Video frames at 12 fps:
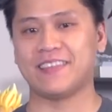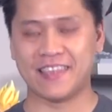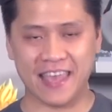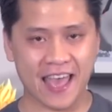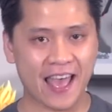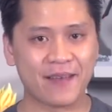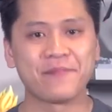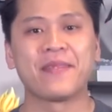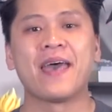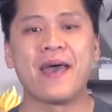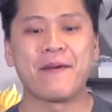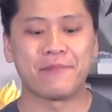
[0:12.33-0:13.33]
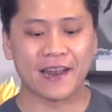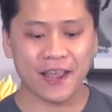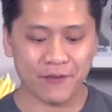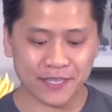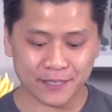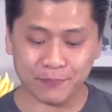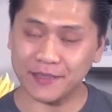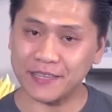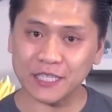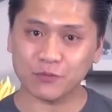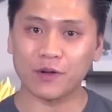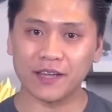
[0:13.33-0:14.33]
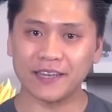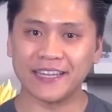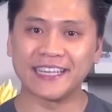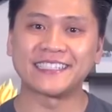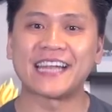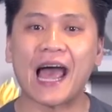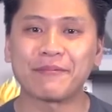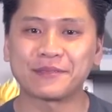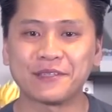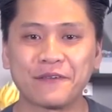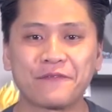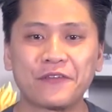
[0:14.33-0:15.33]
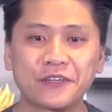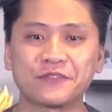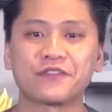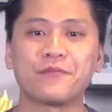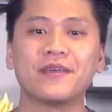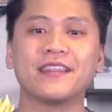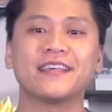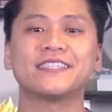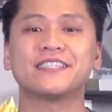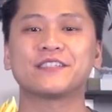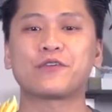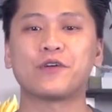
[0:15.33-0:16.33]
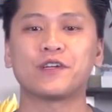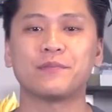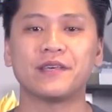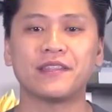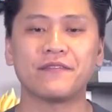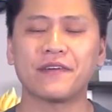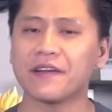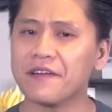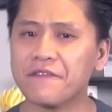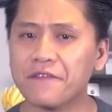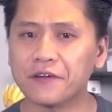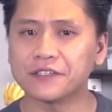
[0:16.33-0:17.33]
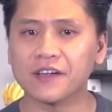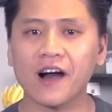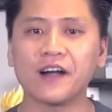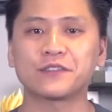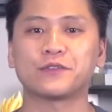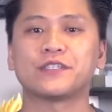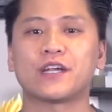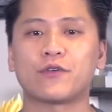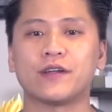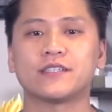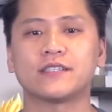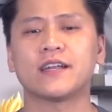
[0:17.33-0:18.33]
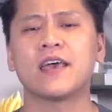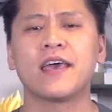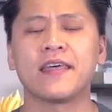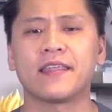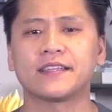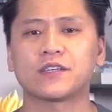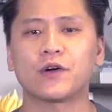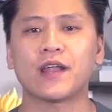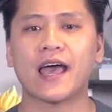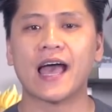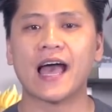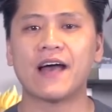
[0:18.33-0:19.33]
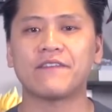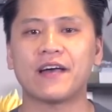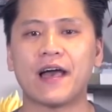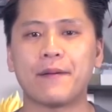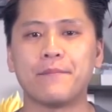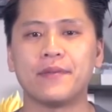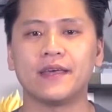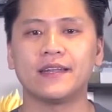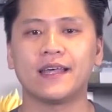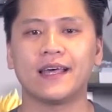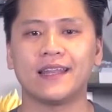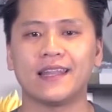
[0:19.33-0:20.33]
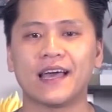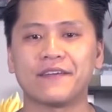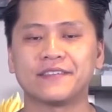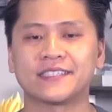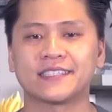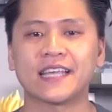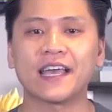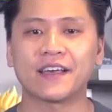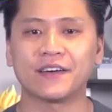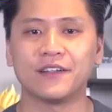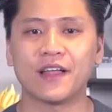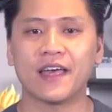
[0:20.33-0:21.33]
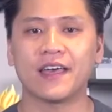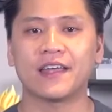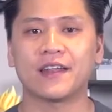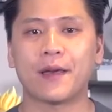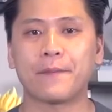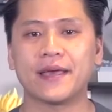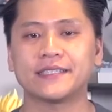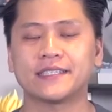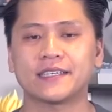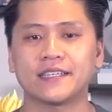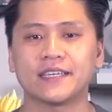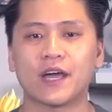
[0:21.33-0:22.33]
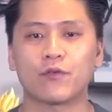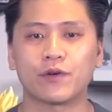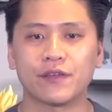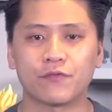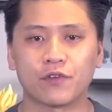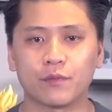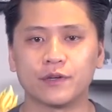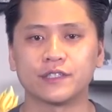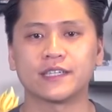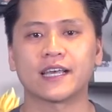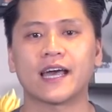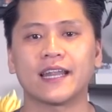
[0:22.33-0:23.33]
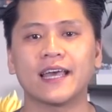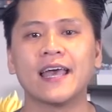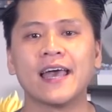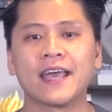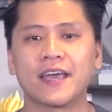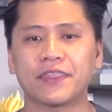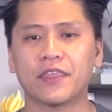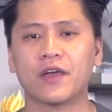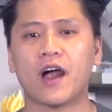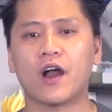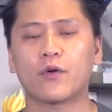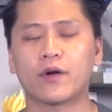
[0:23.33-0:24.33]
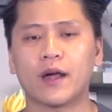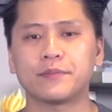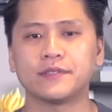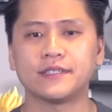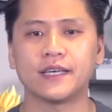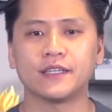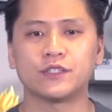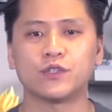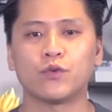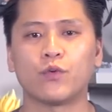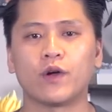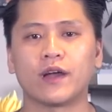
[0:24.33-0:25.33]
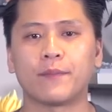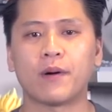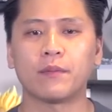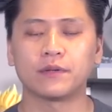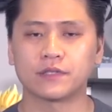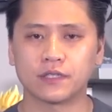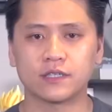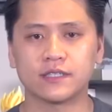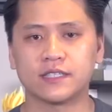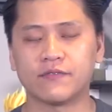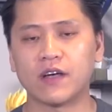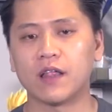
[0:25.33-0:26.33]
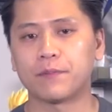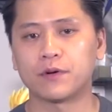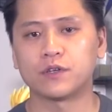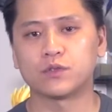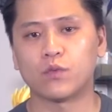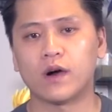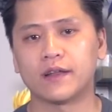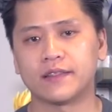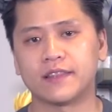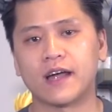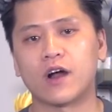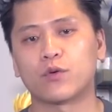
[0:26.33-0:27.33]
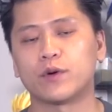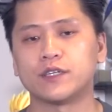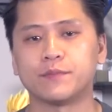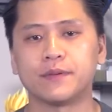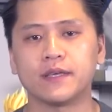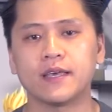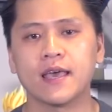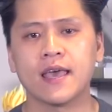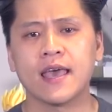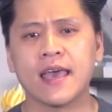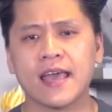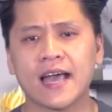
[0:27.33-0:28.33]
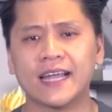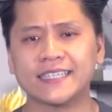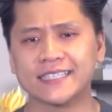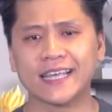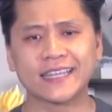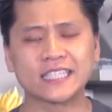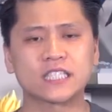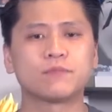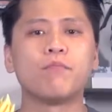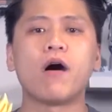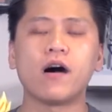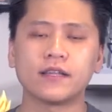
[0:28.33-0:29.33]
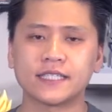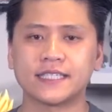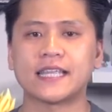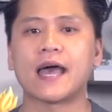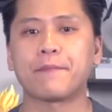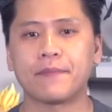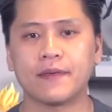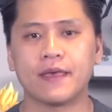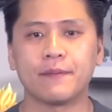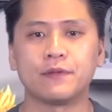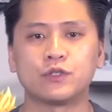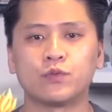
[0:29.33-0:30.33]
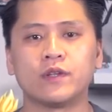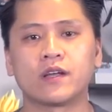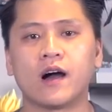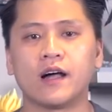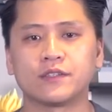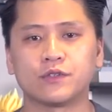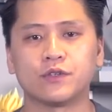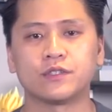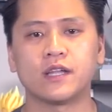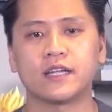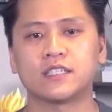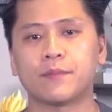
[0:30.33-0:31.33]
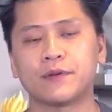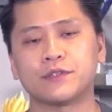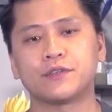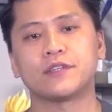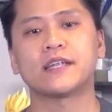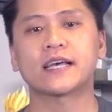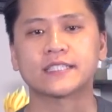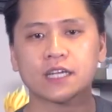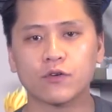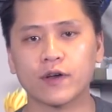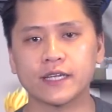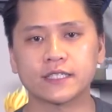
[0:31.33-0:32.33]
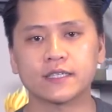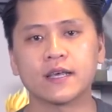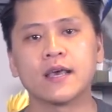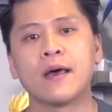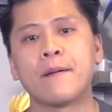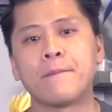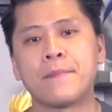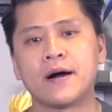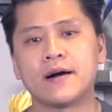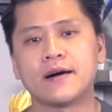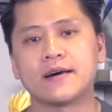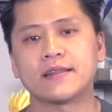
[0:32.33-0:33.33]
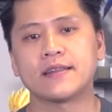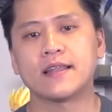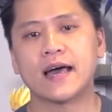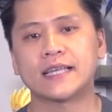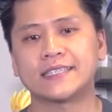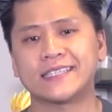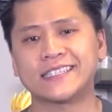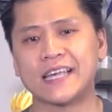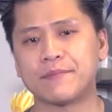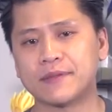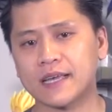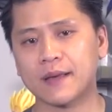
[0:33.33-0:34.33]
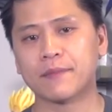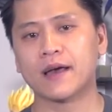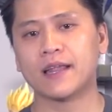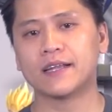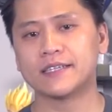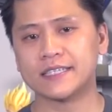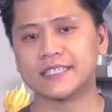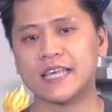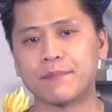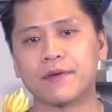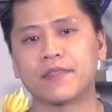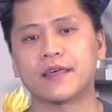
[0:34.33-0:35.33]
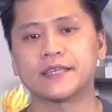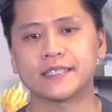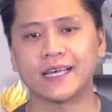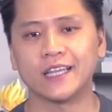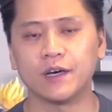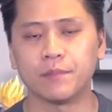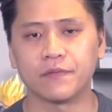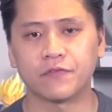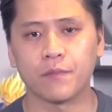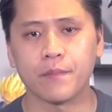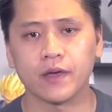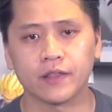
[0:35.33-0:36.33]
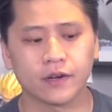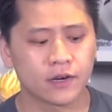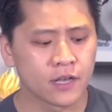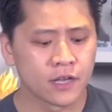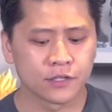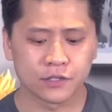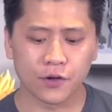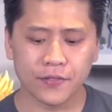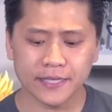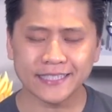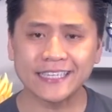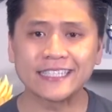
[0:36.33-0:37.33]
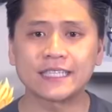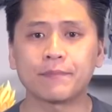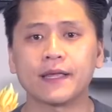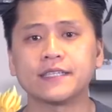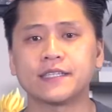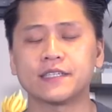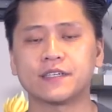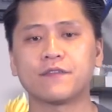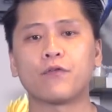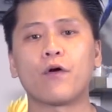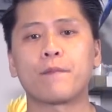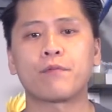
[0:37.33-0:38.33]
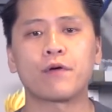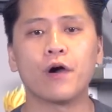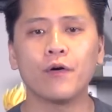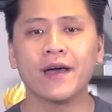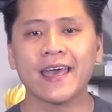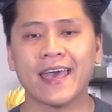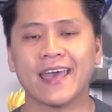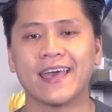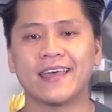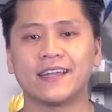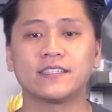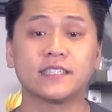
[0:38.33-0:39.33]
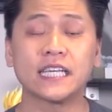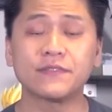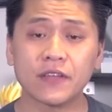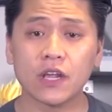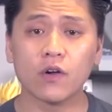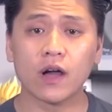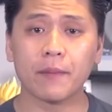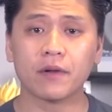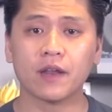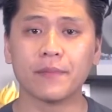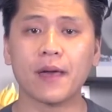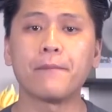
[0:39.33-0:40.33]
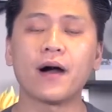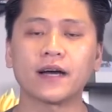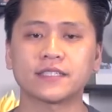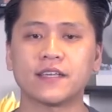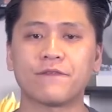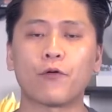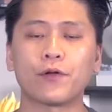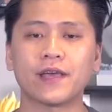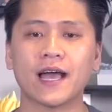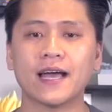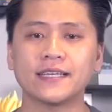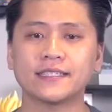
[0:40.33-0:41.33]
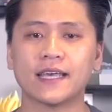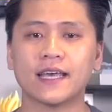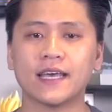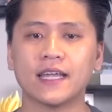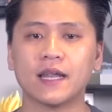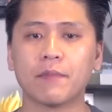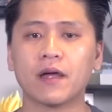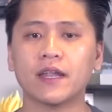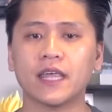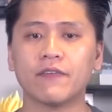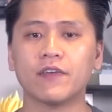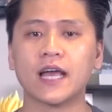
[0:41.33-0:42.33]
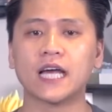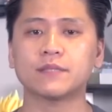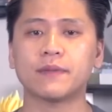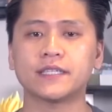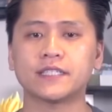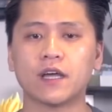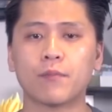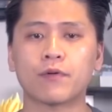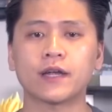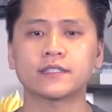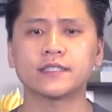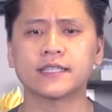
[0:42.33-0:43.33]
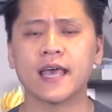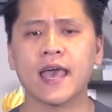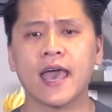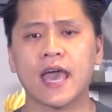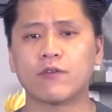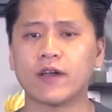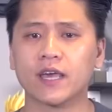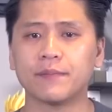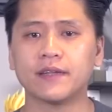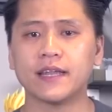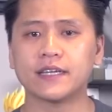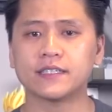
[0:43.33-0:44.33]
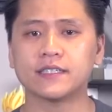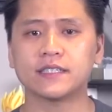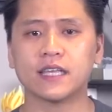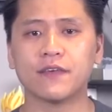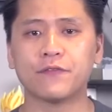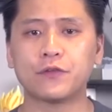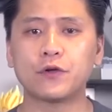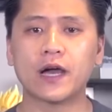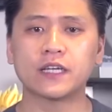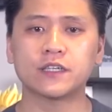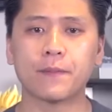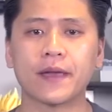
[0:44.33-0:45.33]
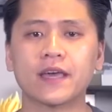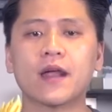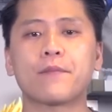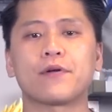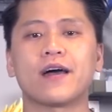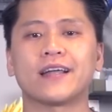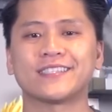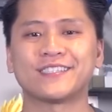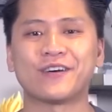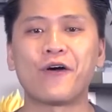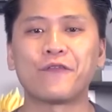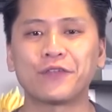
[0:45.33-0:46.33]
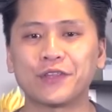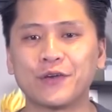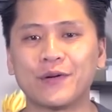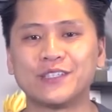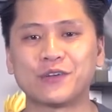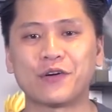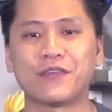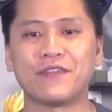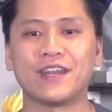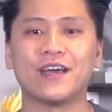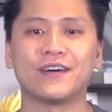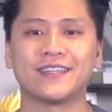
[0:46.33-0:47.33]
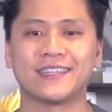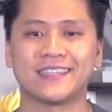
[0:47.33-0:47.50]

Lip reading: yeah. But anyways, this one is an absolute first for me. This is going to be the very first console generation that's going to have a mid-life cycle and basically a refurbish to kind of get the hardware up to date to where publishers, developers want the hardware to be. Kind of just like the small step in between consoles, not jumping to the next generation, but at the same time kind of just keeping things a little bit familiar. So this is the PlayStation 4 Pro, and in today's video I'm going to be unboxing it for you guys, and I'm going to give you guys my general impressions and recommendations if you guys should pick it up or not. So hopefully you enjoy the video.